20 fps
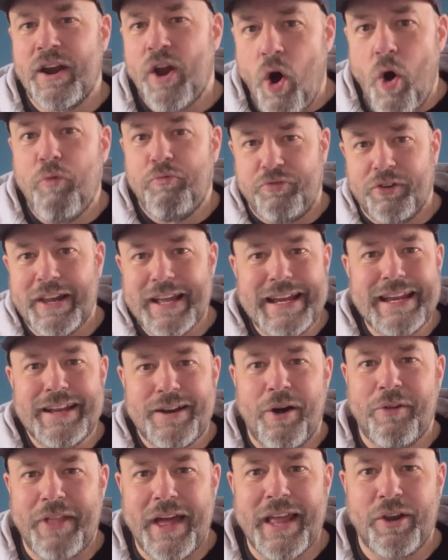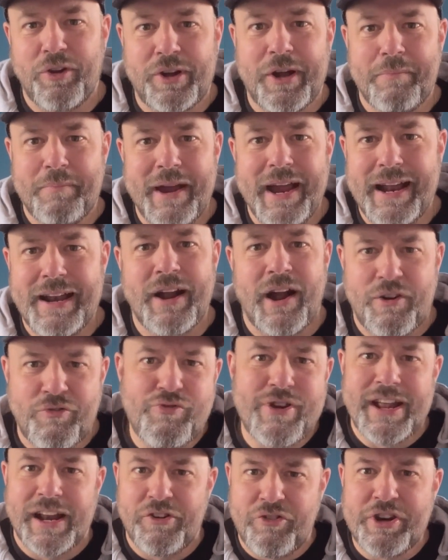And hopefully, you know, they look at me and I
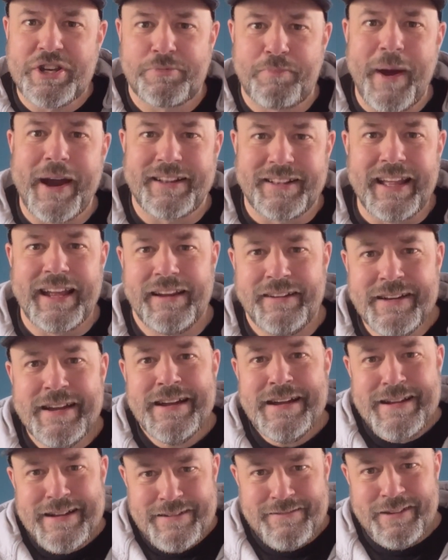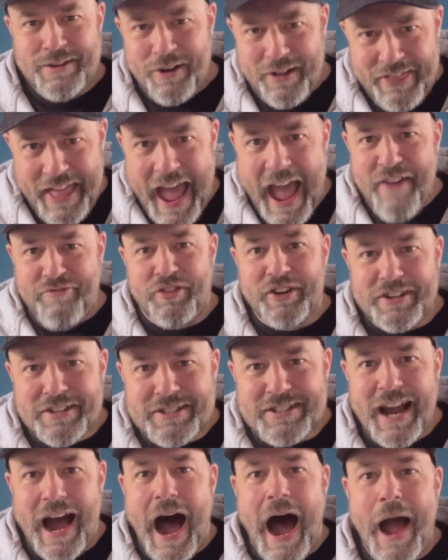really respect the, you know, the effort
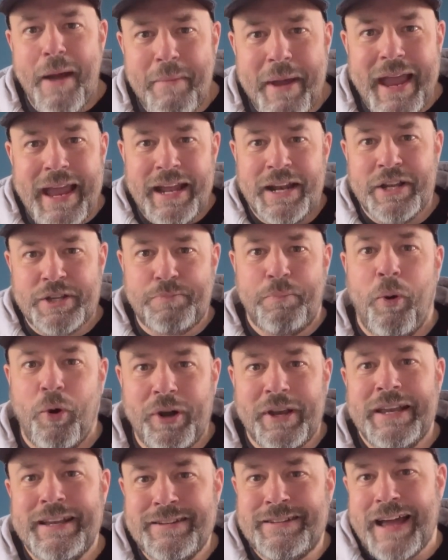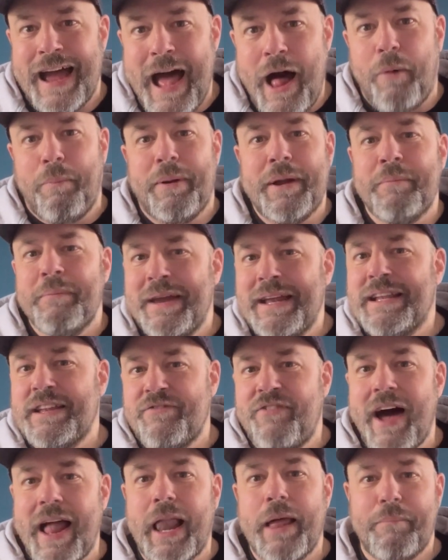and time Iain has put into helping me
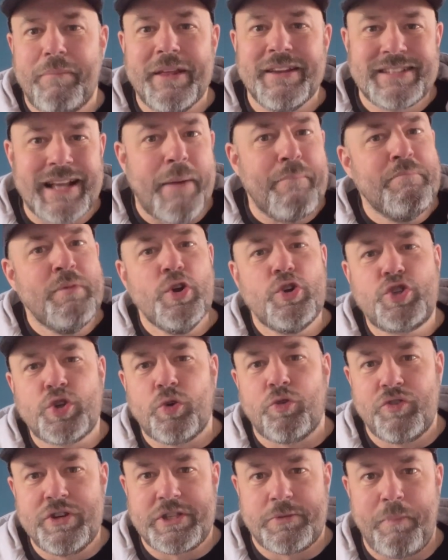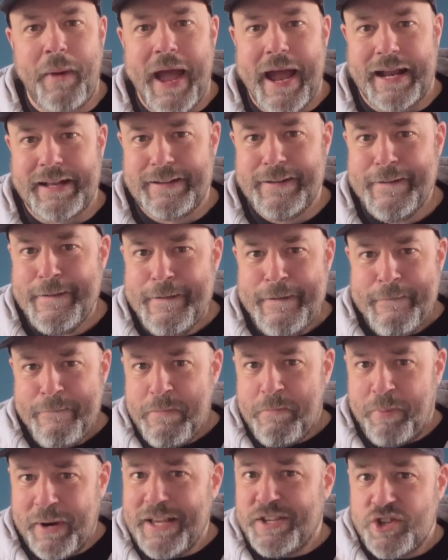develop. There's that mutual respect,
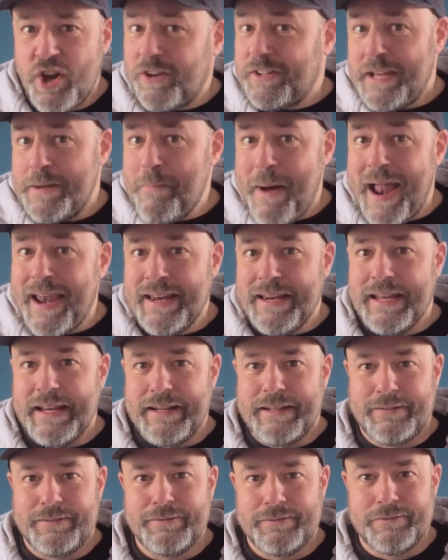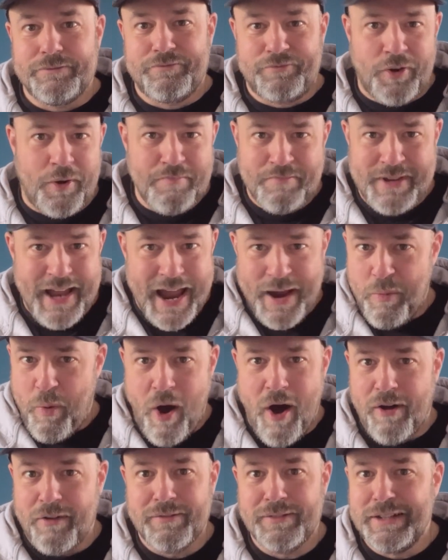but it's not demanded from day
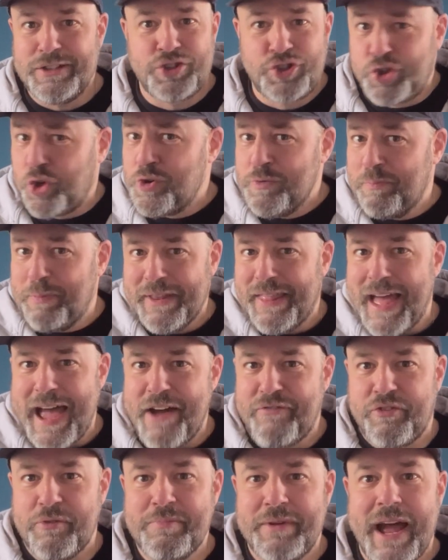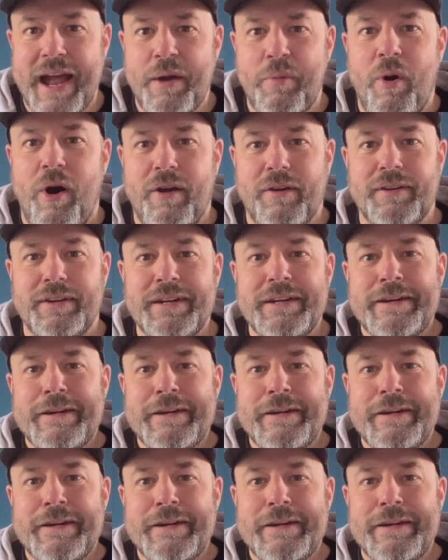one. It shouldn't be there from day one.